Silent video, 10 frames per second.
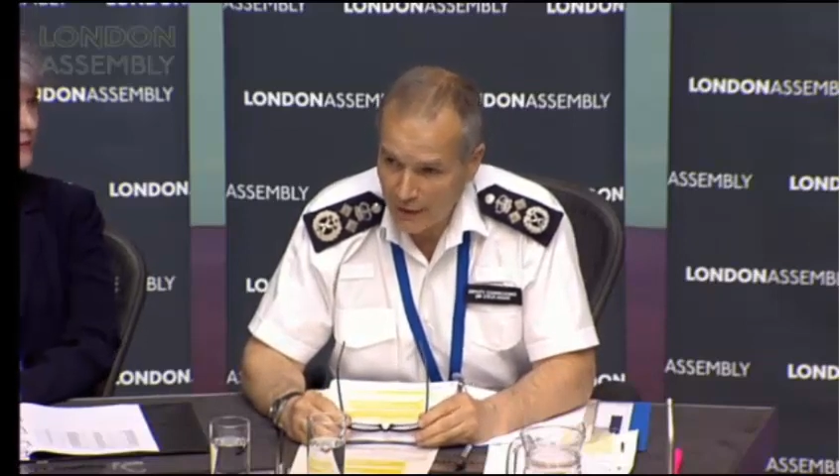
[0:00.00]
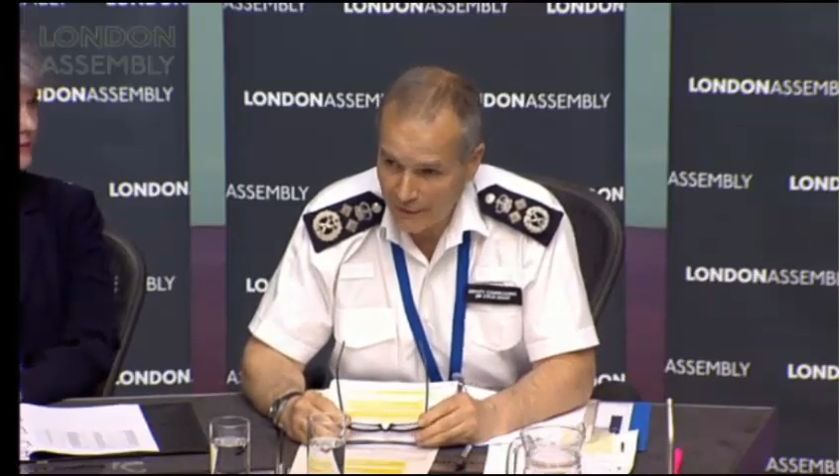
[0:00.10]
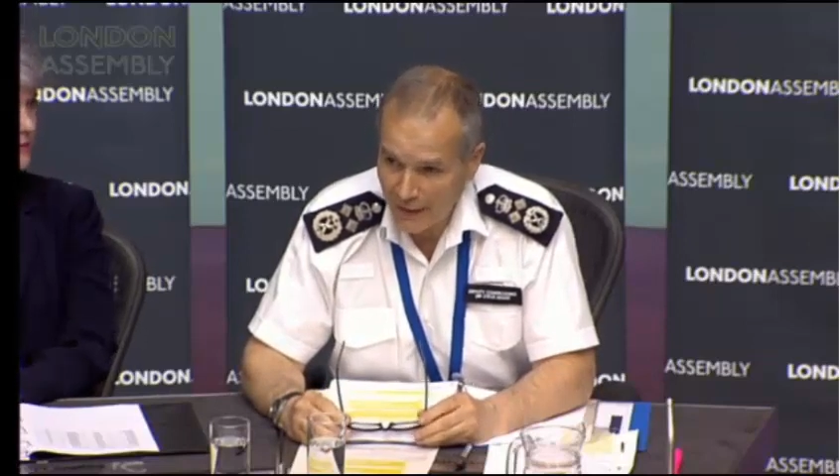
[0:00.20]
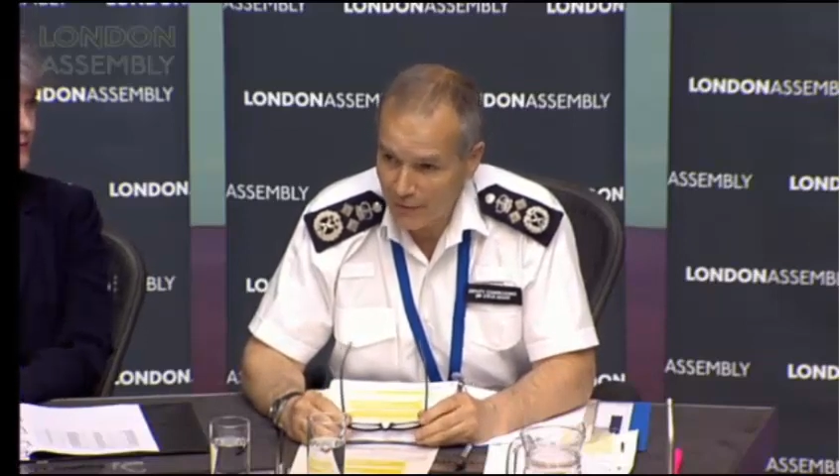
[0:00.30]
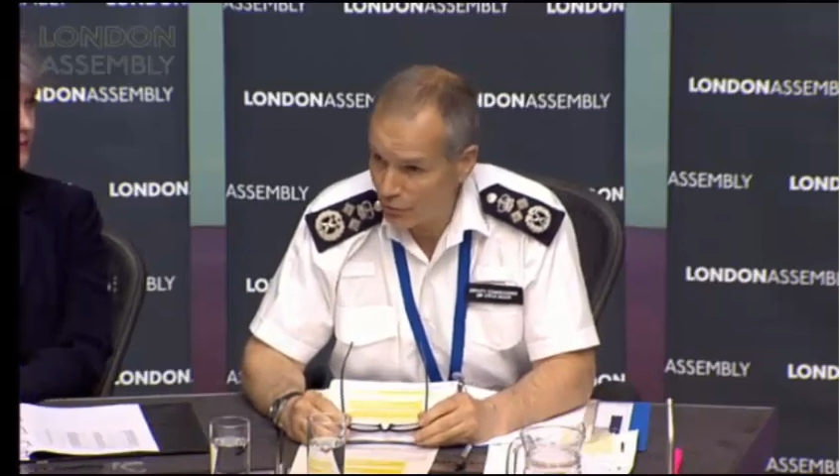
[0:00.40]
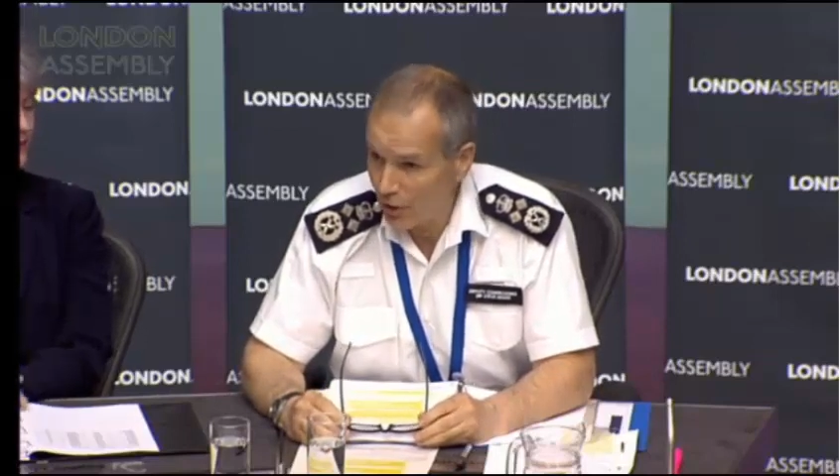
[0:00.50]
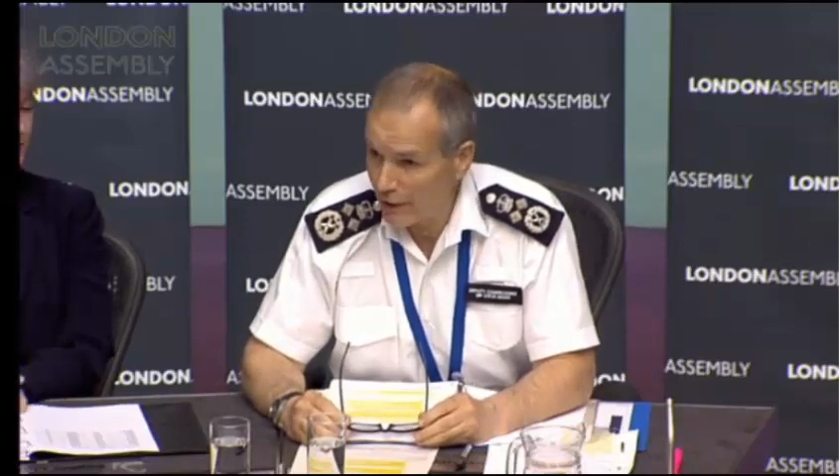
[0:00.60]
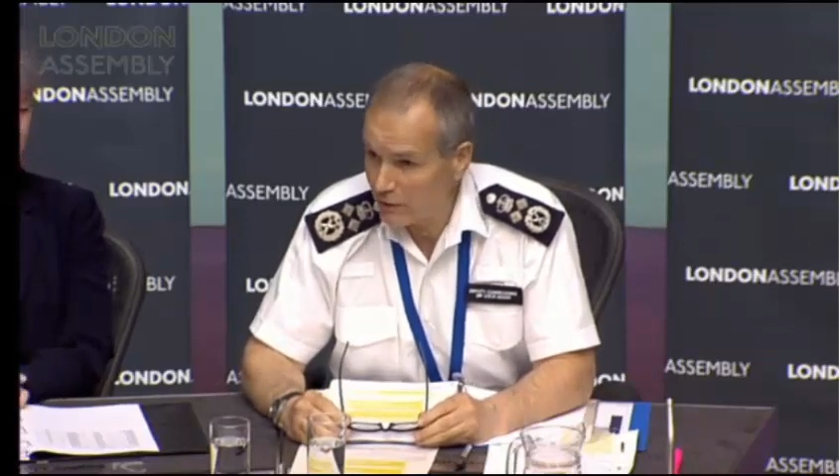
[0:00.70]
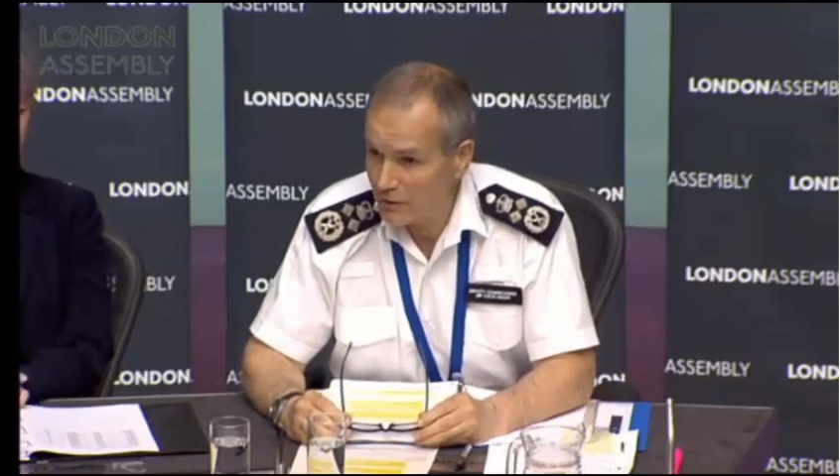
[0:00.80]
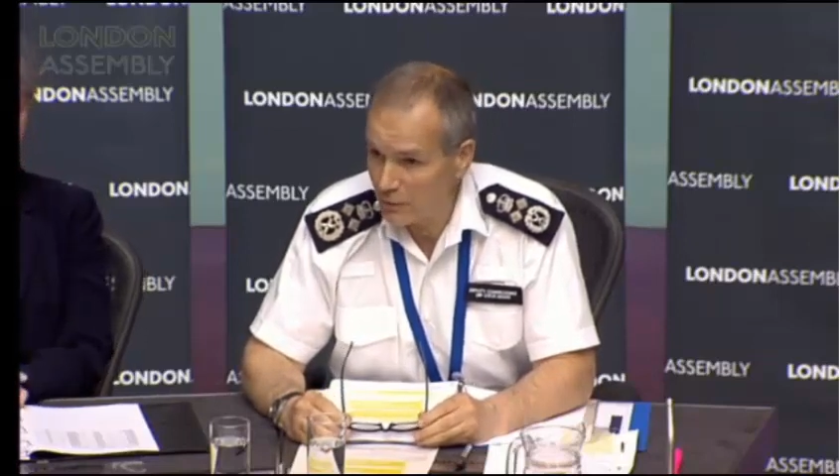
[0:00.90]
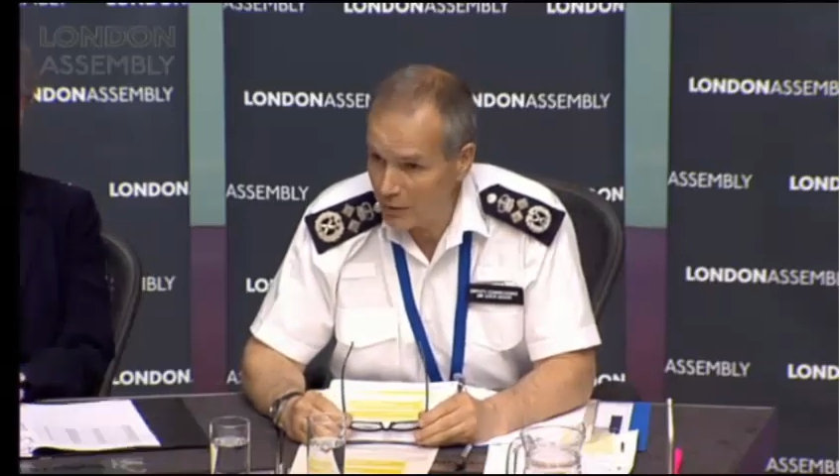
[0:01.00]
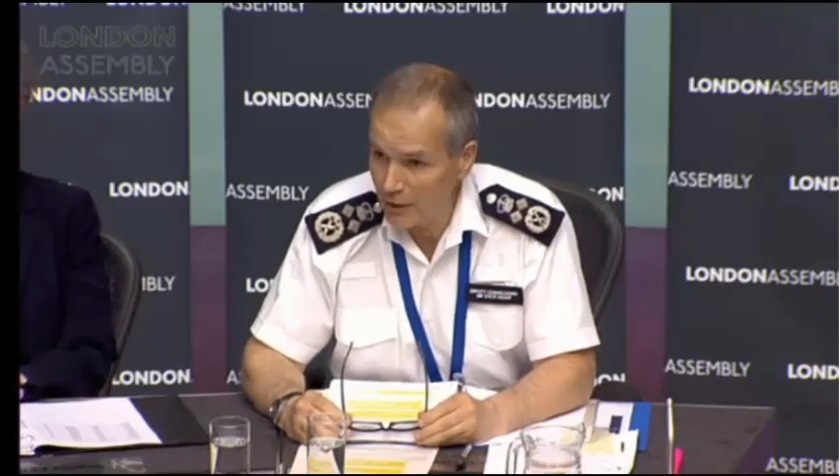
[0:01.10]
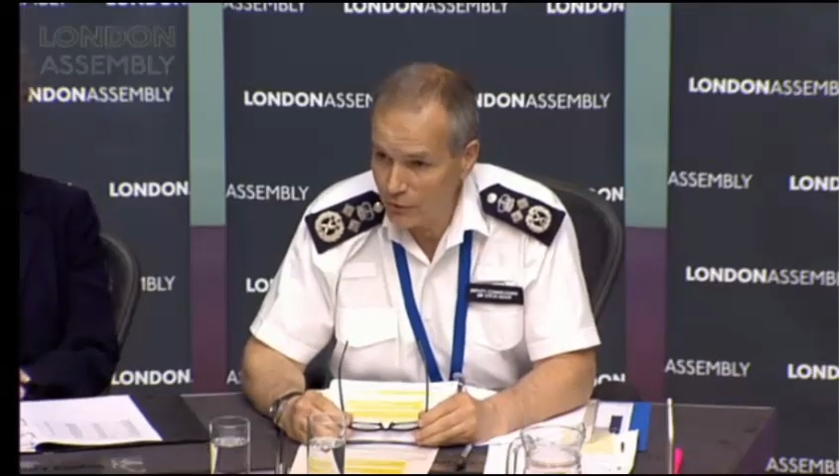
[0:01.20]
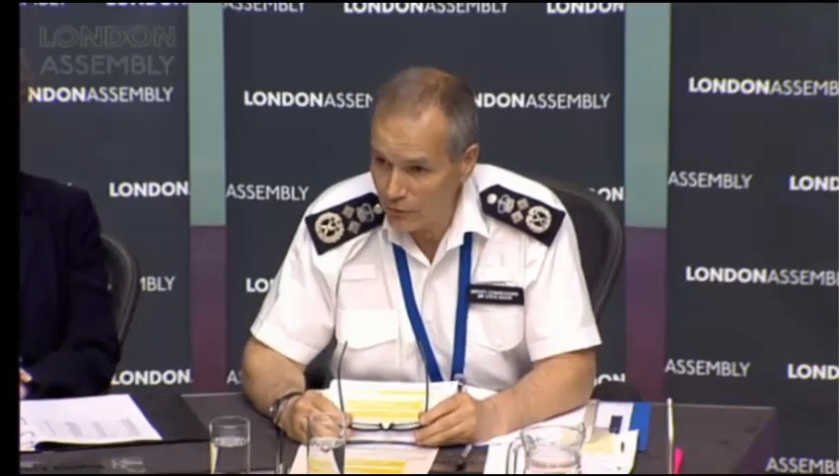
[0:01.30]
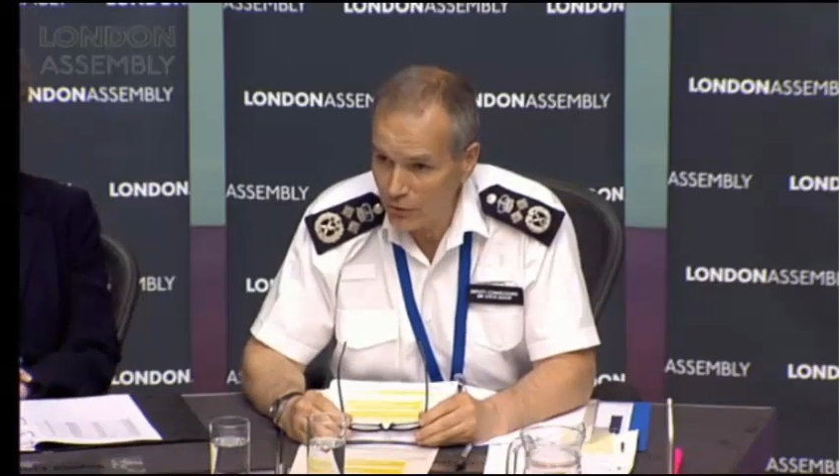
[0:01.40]
and they have a right to be
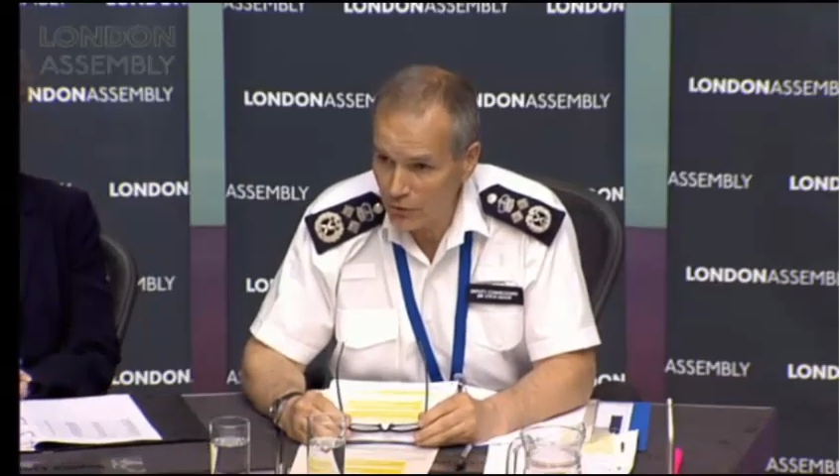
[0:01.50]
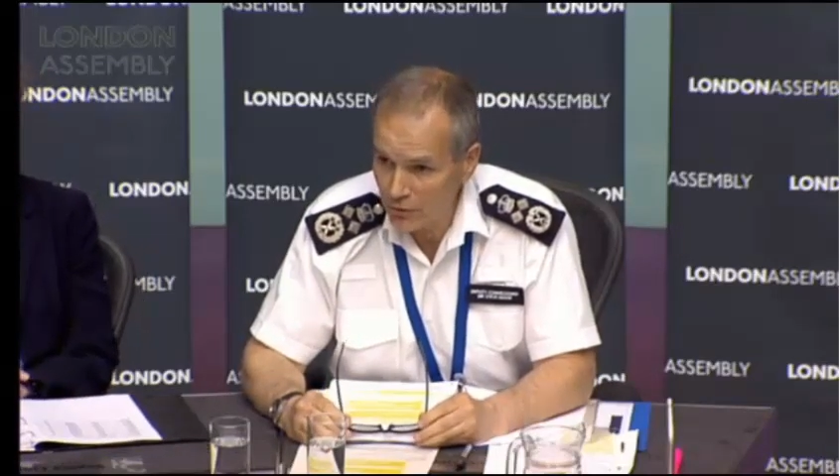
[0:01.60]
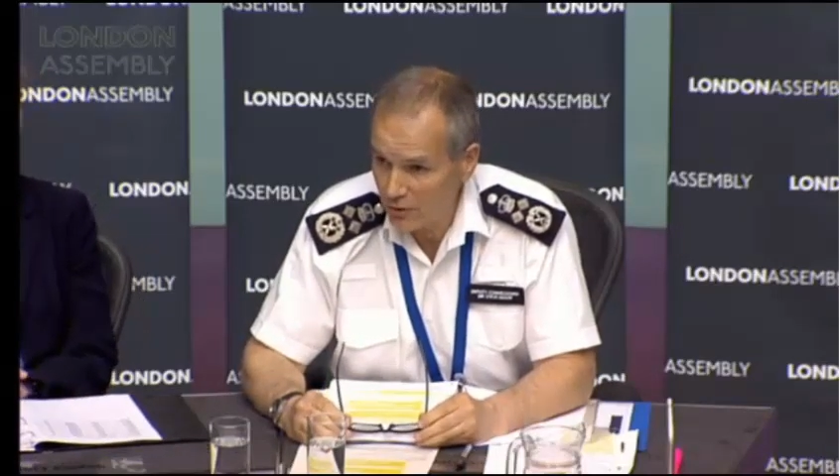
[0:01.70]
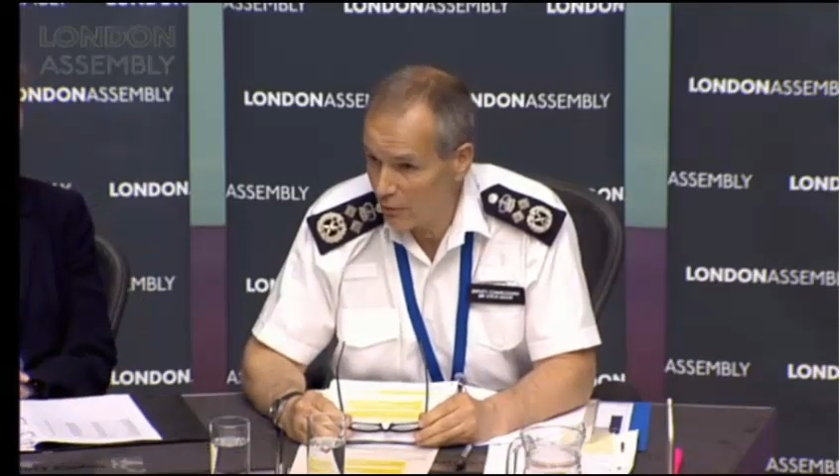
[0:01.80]
interviewed,